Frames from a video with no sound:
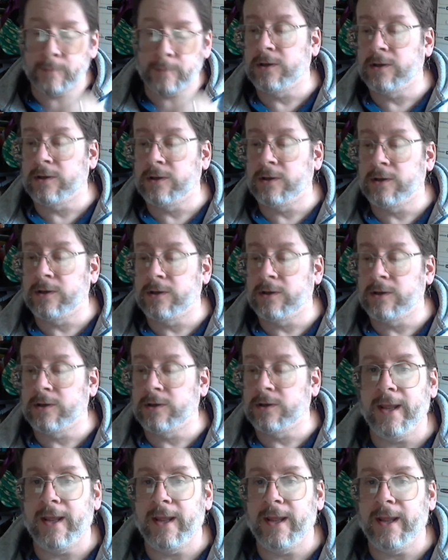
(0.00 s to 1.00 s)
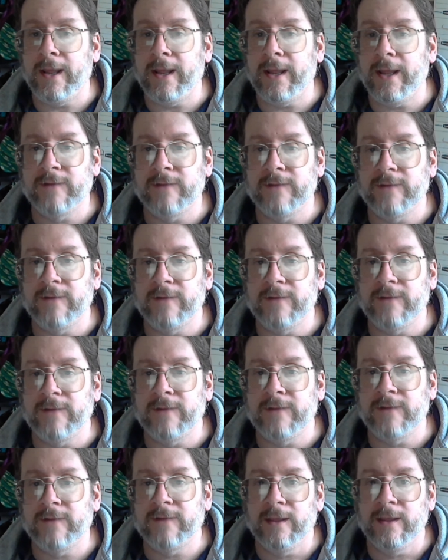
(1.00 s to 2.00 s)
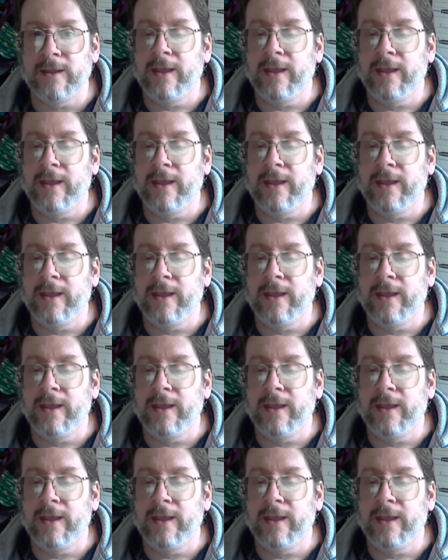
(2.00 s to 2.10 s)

going away after November 8th,